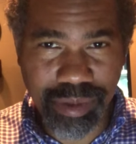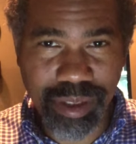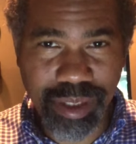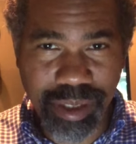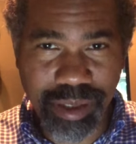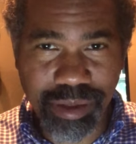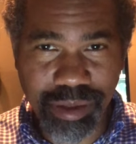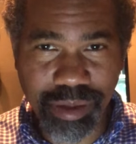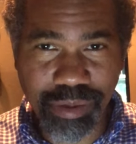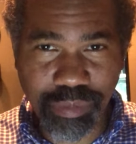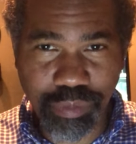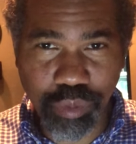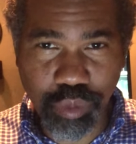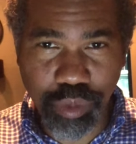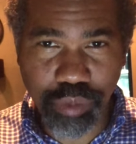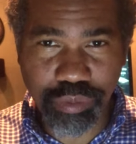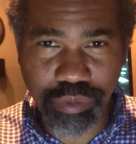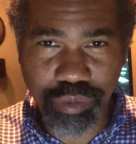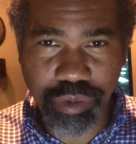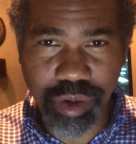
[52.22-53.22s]
in the
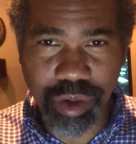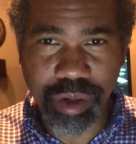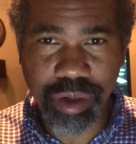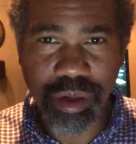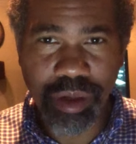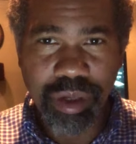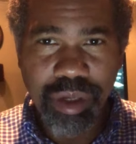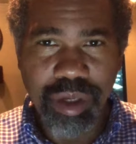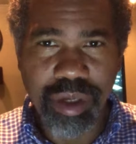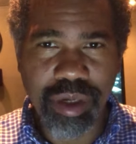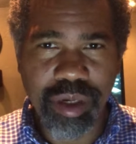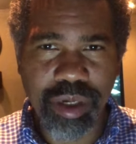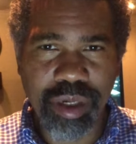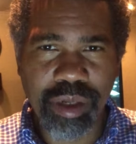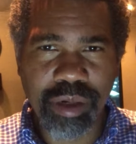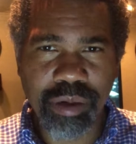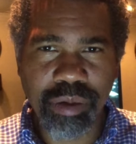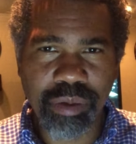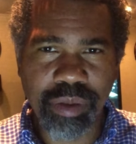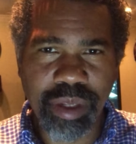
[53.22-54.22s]
forefront,
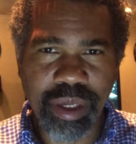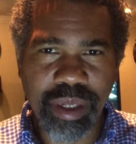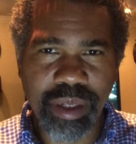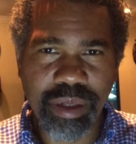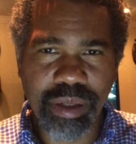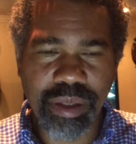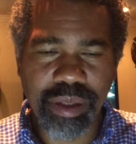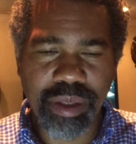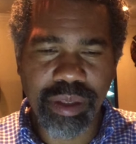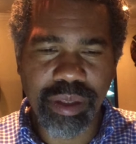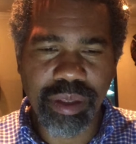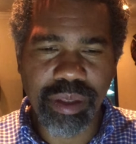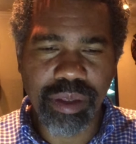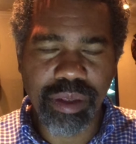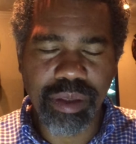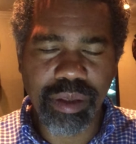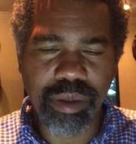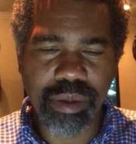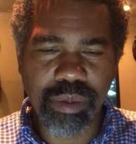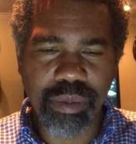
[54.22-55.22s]
that
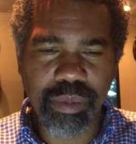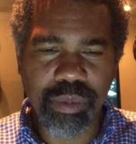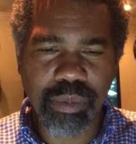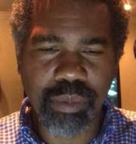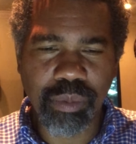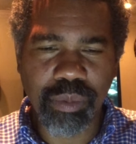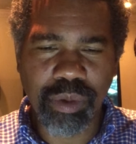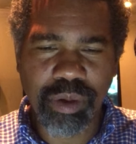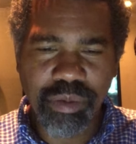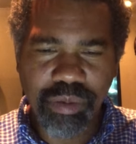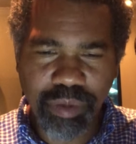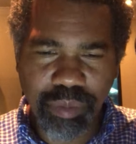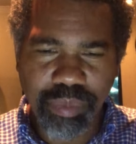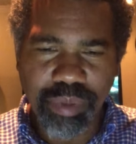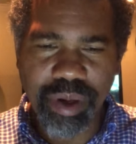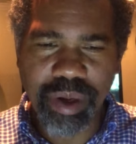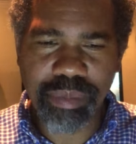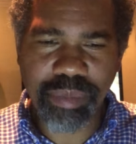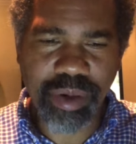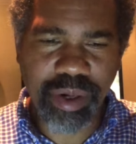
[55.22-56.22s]
one of the
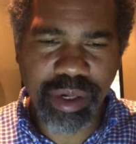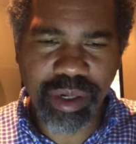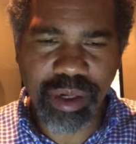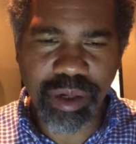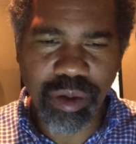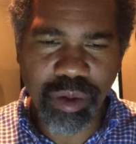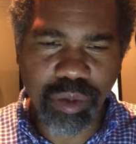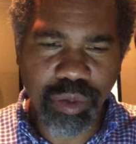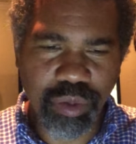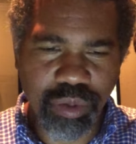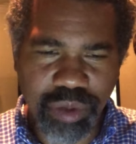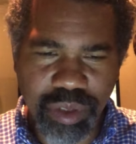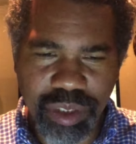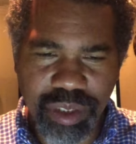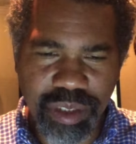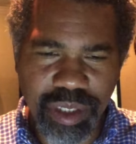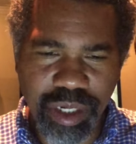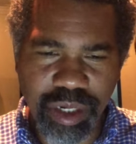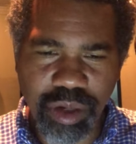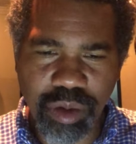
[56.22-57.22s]
primary goals
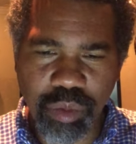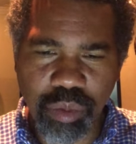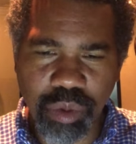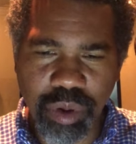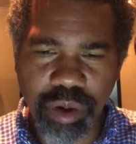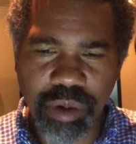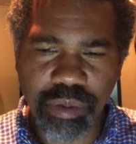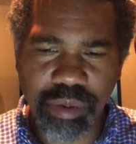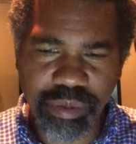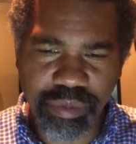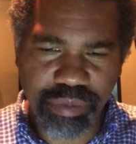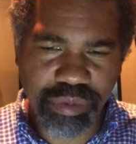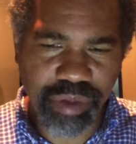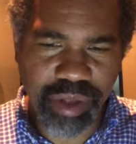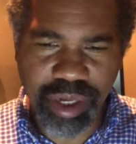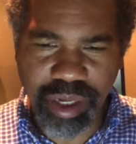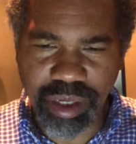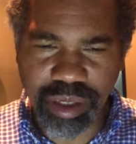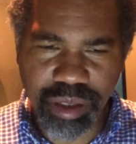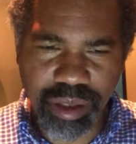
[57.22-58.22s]
is that your work
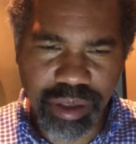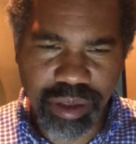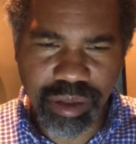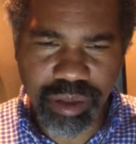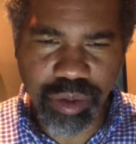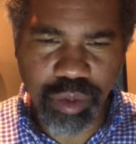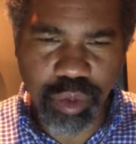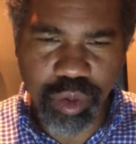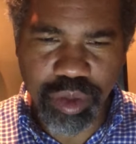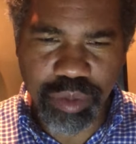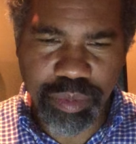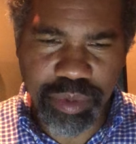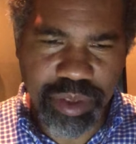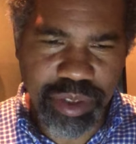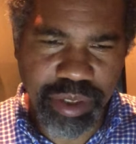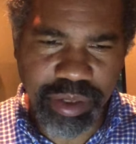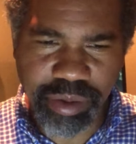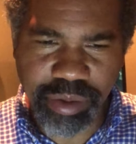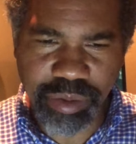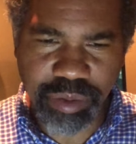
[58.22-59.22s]
reflect the course
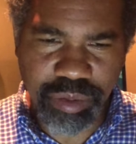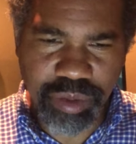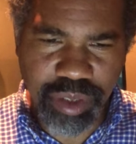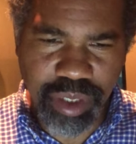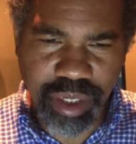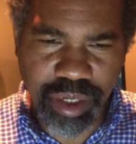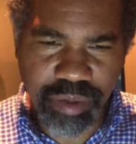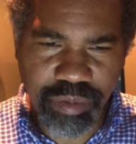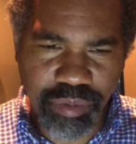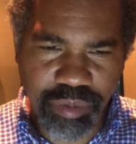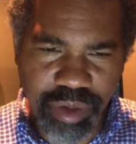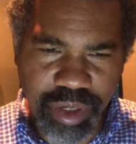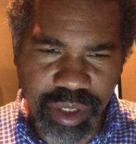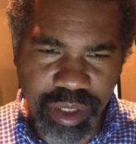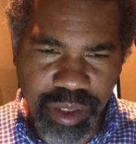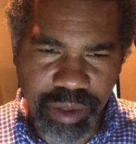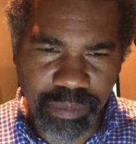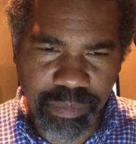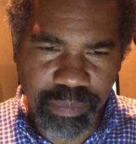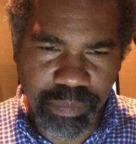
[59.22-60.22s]
materials and
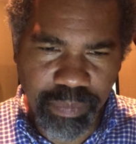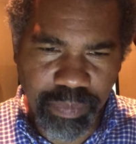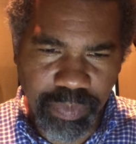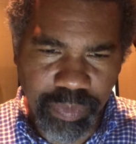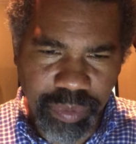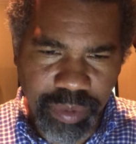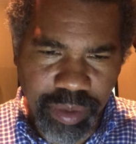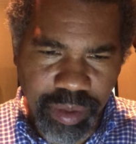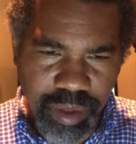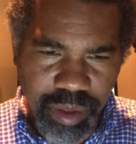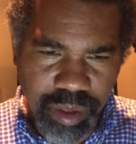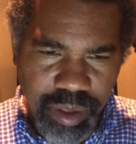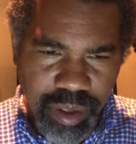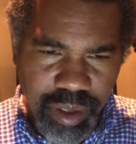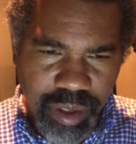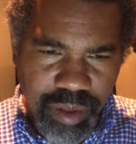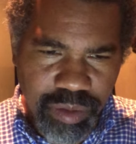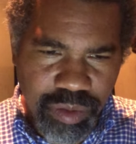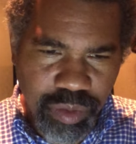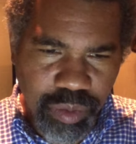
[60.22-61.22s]
reading.
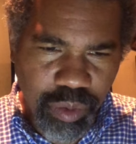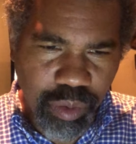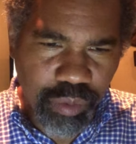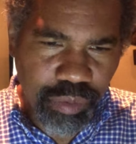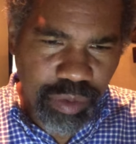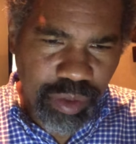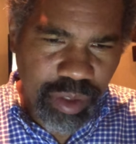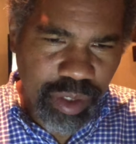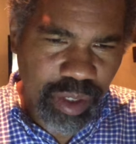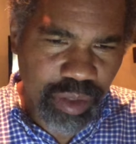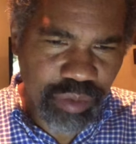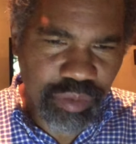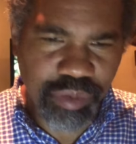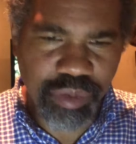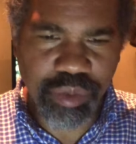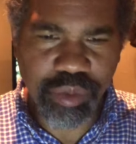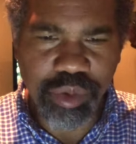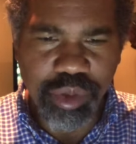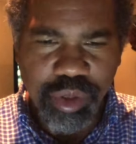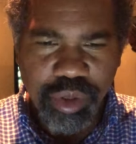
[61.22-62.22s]
And so over the next
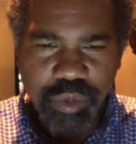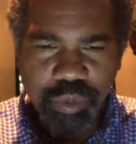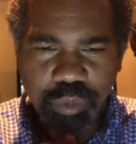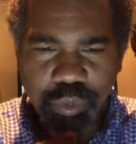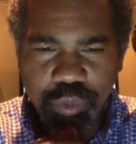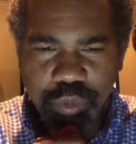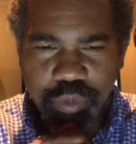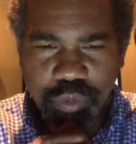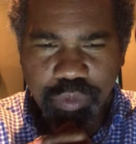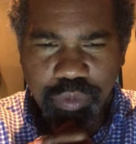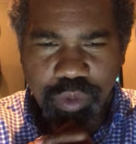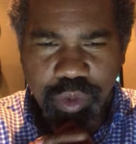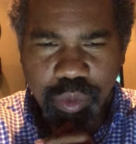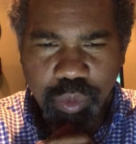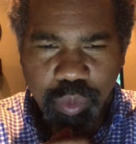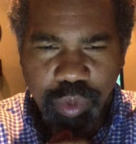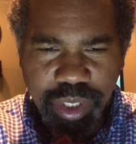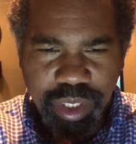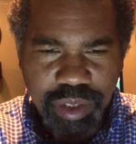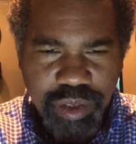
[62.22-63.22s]
few
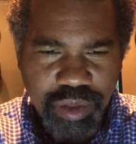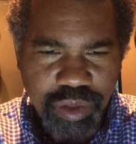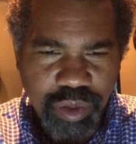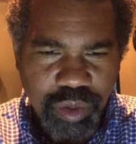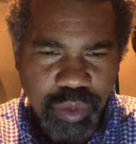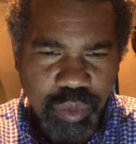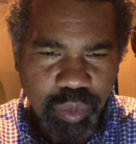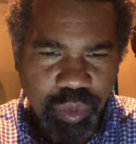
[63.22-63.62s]
weeks, you